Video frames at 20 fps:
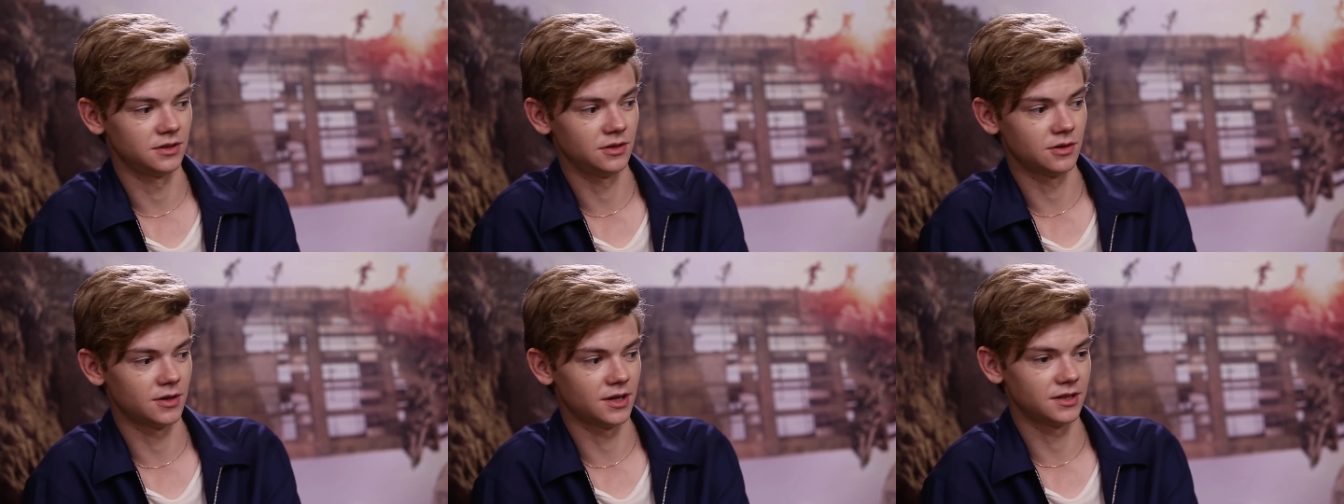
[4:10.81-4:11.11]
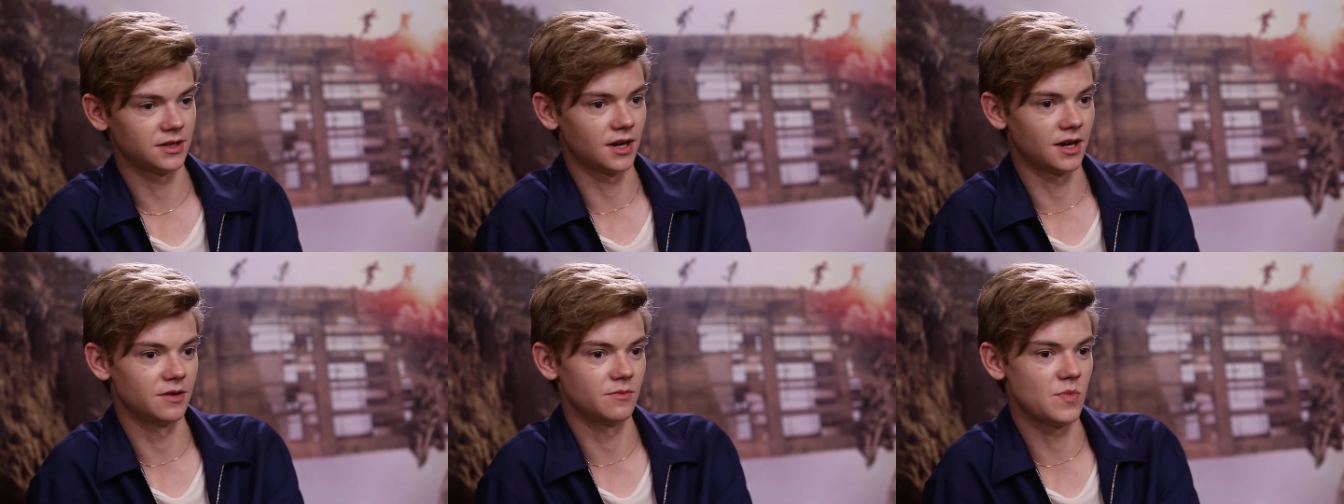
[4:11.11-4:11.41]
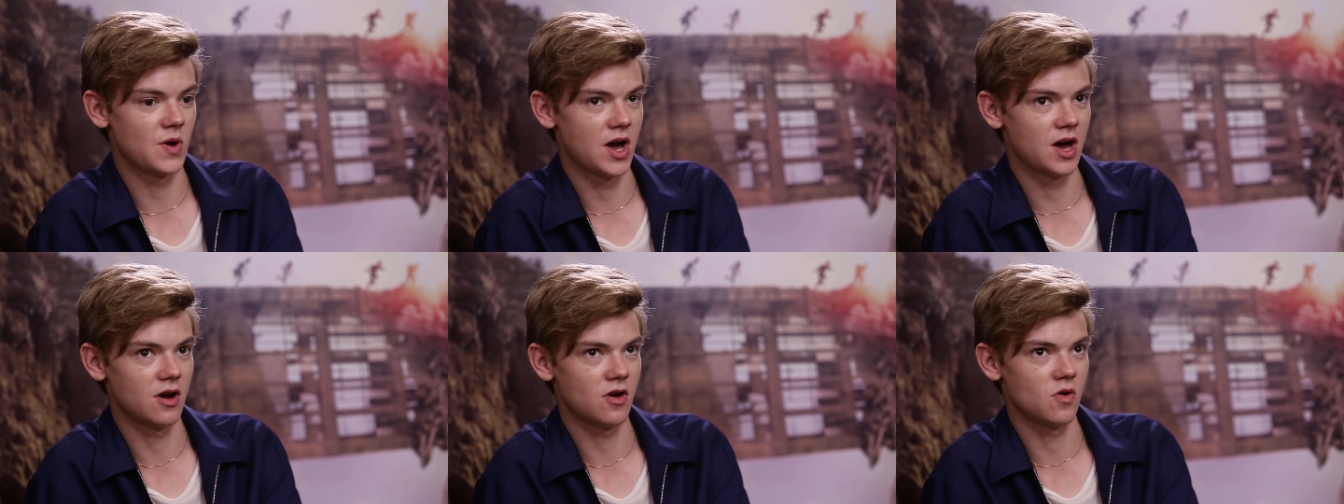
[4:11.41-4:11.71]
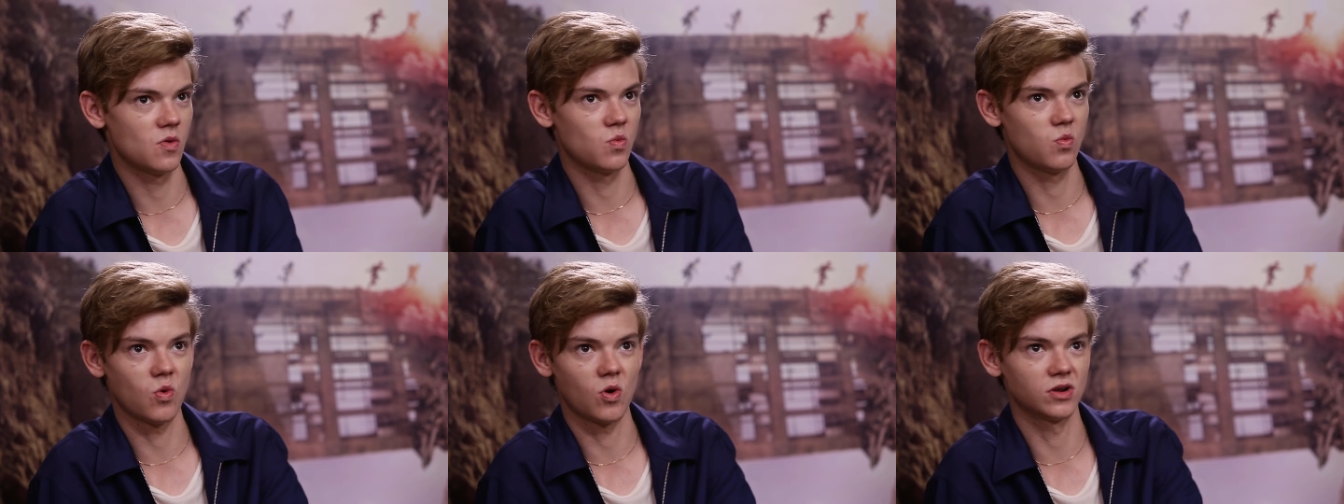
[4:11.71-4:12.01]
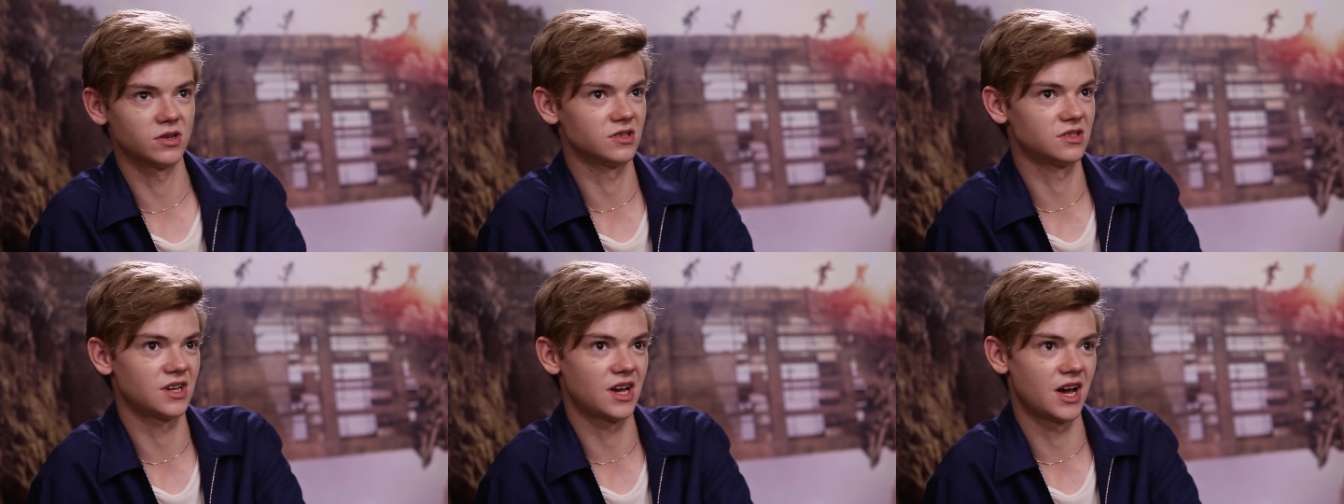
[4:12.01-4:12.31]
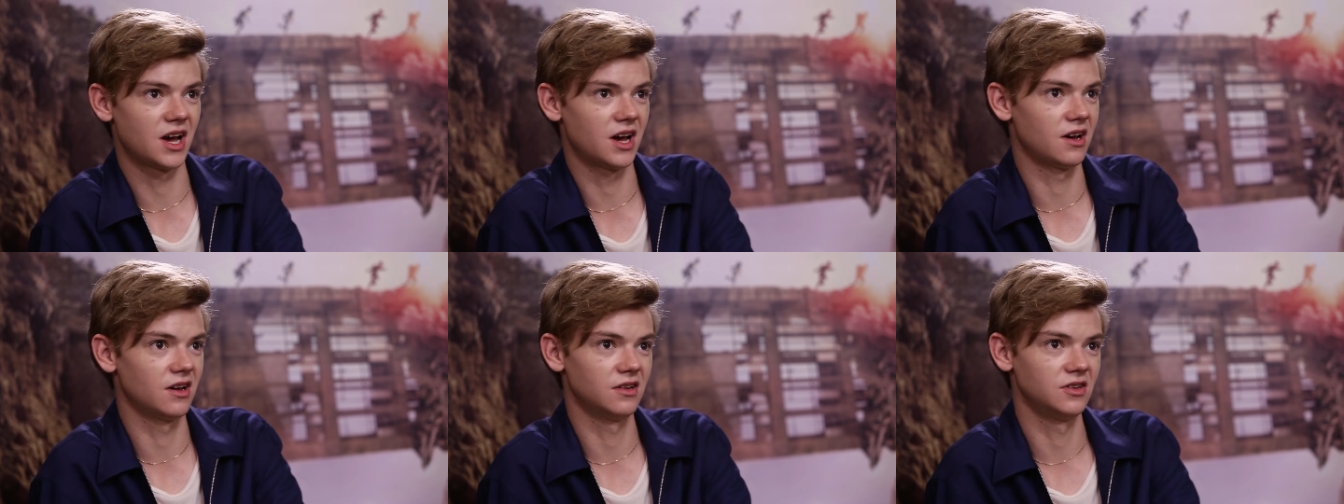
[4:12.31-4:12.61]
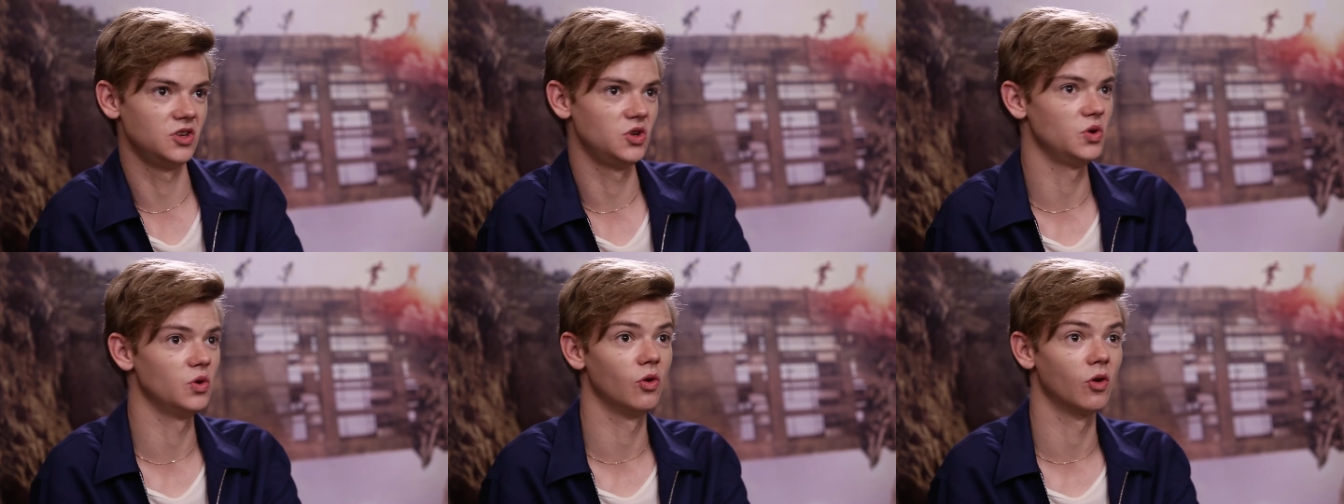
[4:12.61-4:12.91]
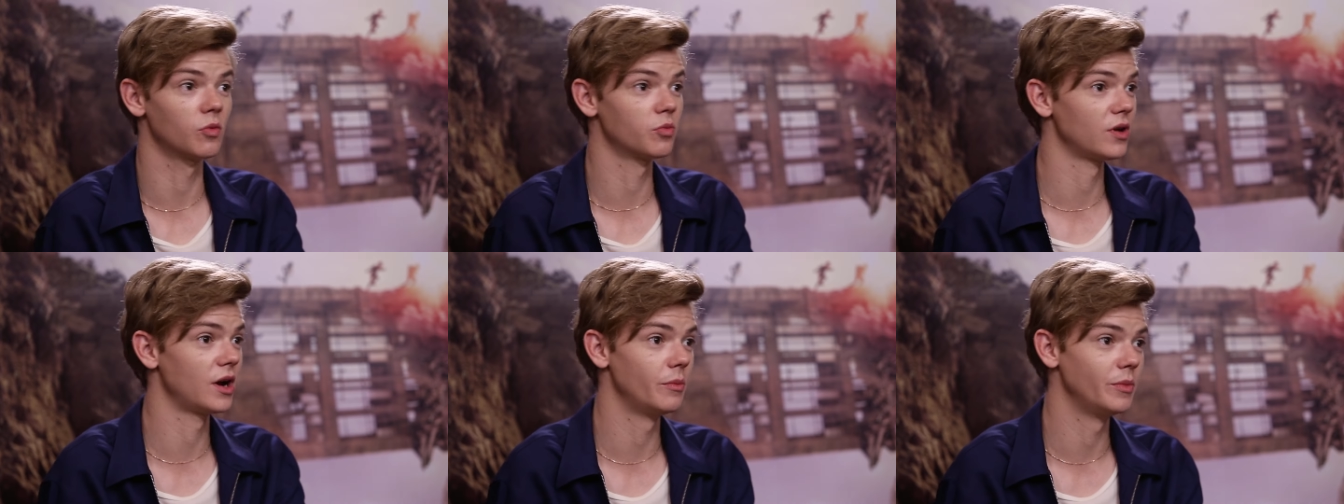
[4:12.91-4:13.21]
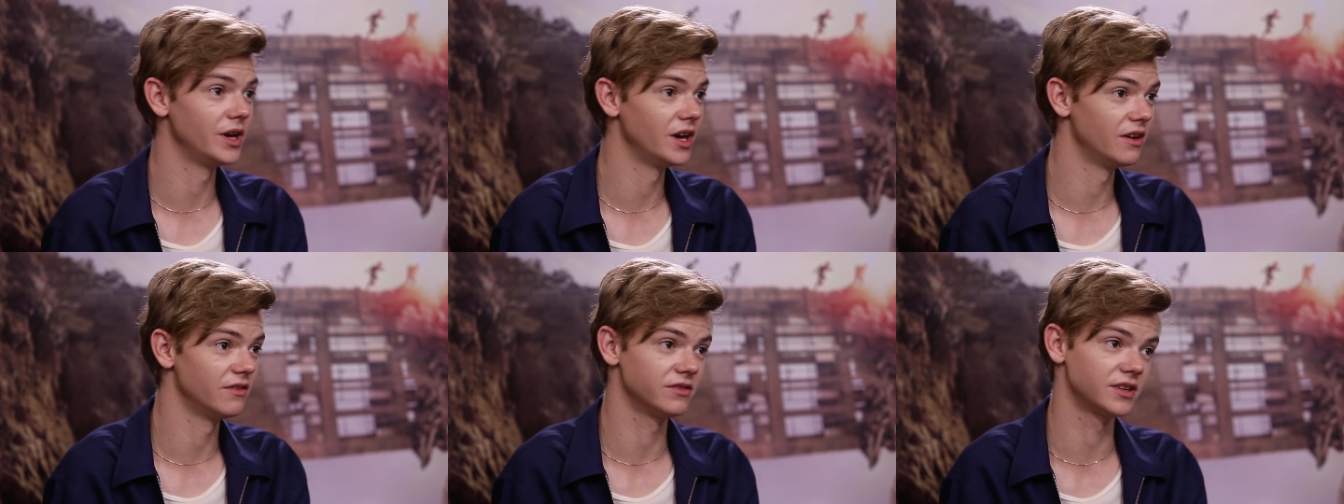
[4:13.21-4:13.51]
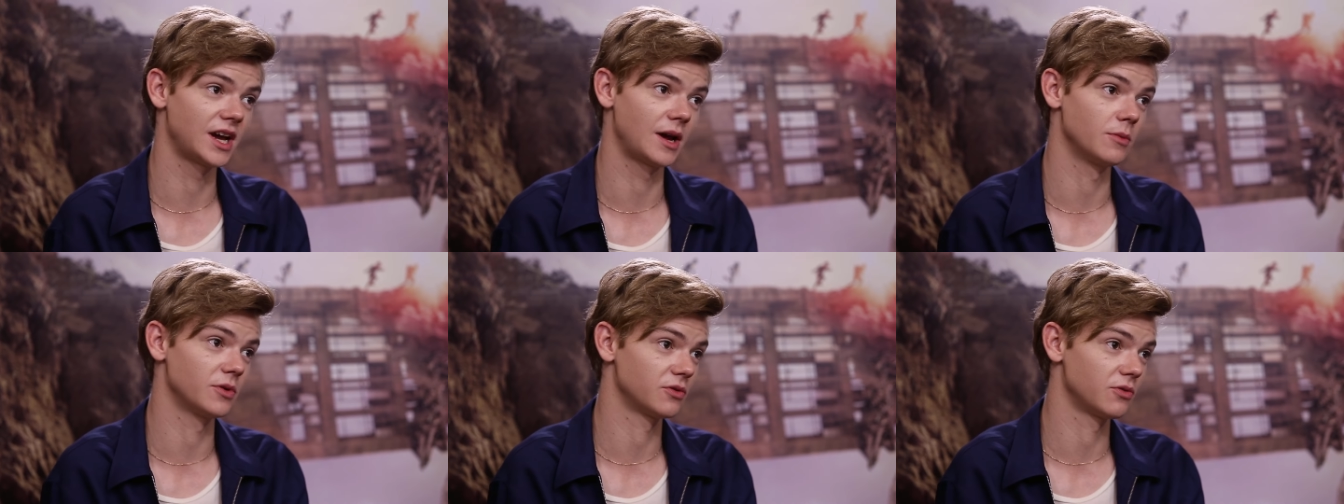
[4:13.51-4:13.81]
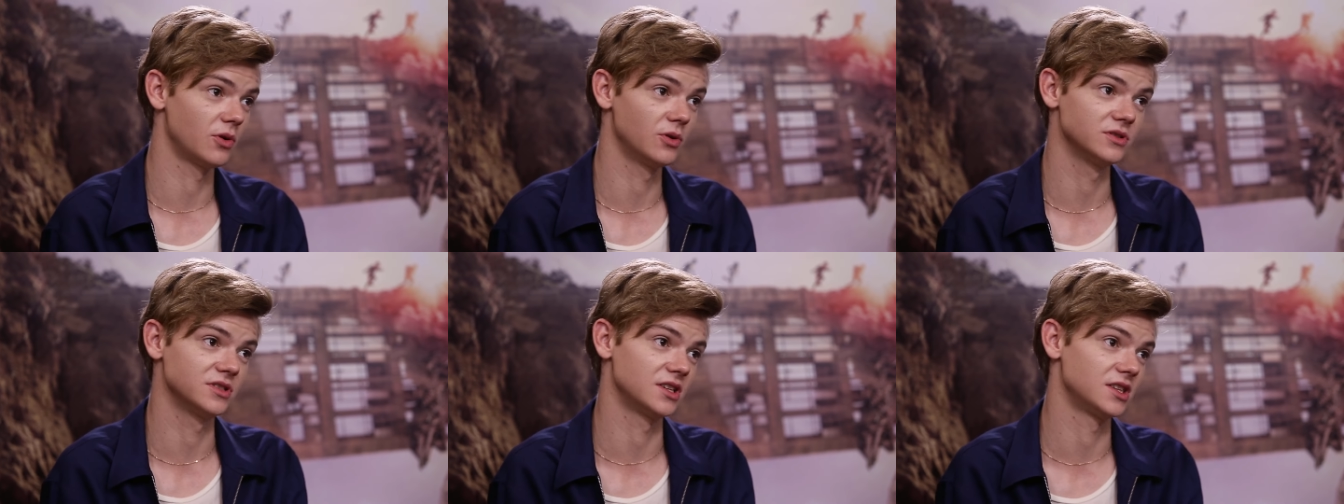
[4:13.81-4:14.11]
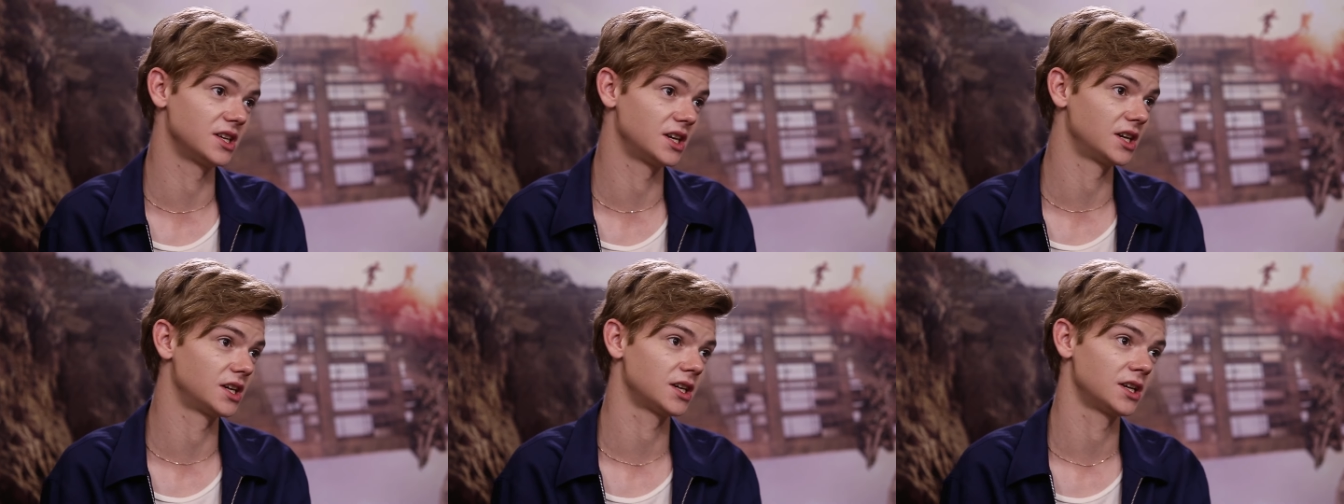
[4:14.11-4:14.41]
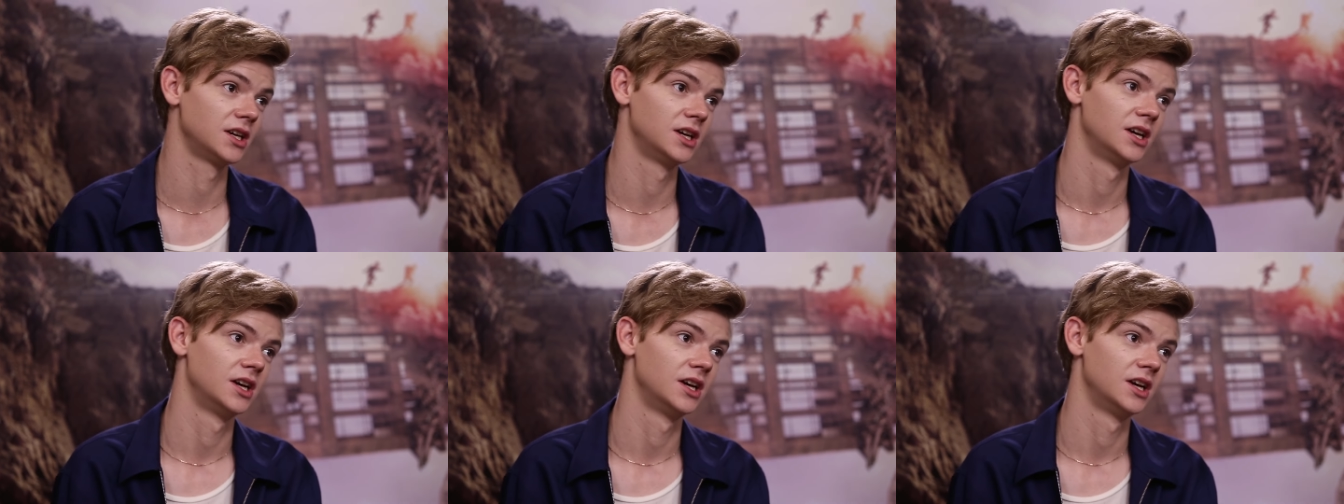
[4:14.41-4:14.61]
You know, I'd, I'd met her once at a New York premiere for Game of Thrones, I think.